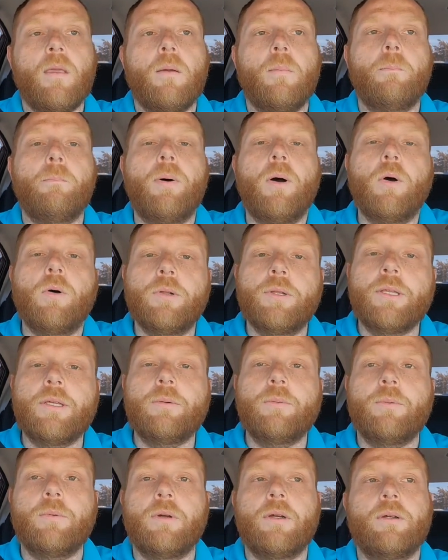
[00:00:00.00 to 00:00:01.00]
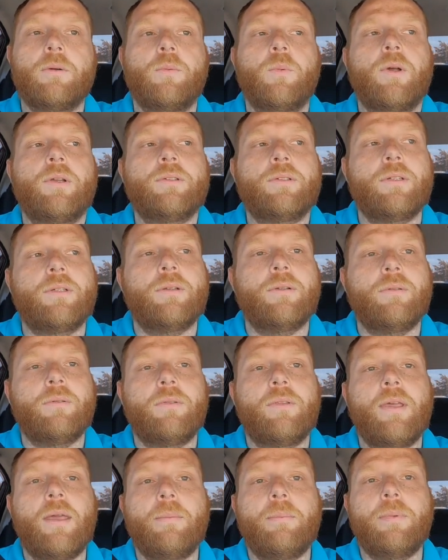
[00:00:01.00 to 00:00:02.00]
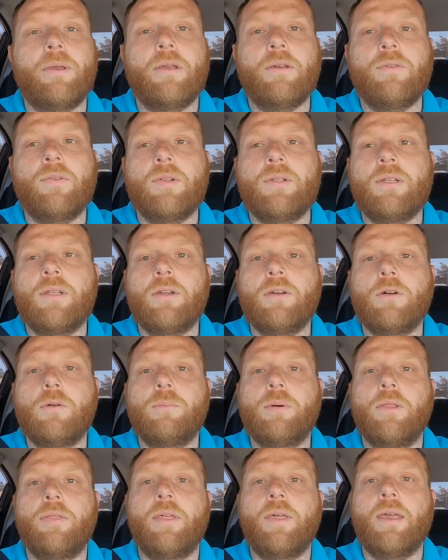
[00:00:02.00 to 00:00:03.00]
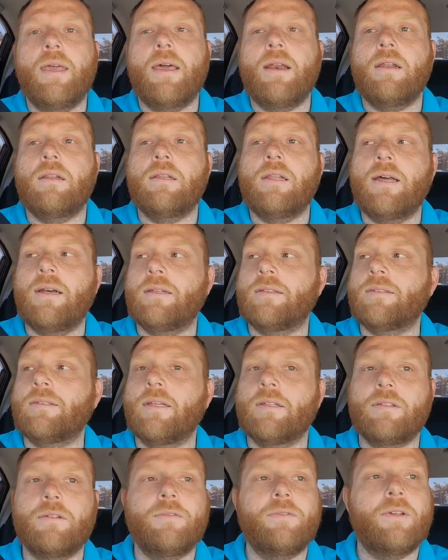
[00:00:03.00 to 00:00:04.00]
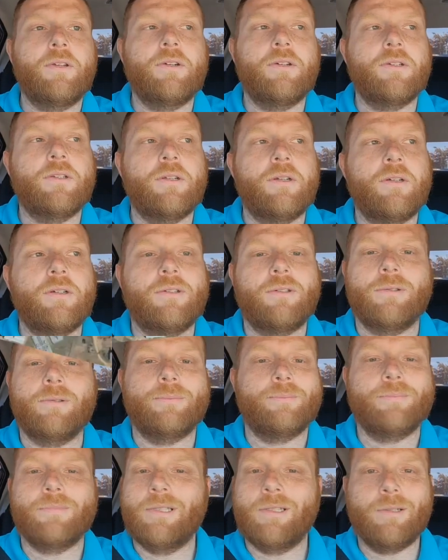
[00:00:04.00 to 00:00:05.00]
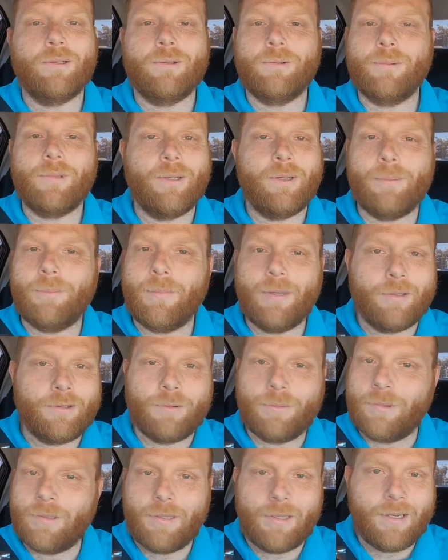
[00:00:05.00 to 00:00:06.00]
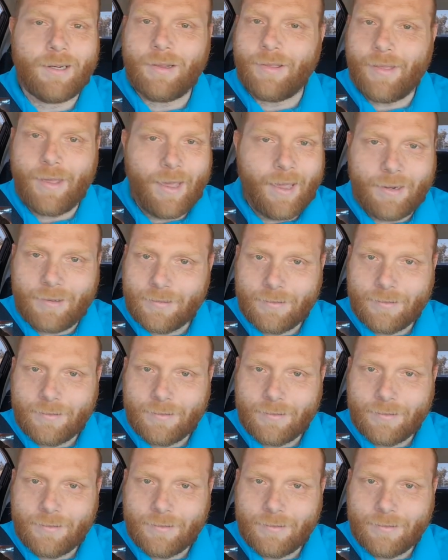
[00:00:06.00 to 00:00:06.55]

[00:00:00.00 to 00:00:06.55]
Boley wasn't that big of a deal, but they had a lot of sex offenders there, so we aren't messing with none of that.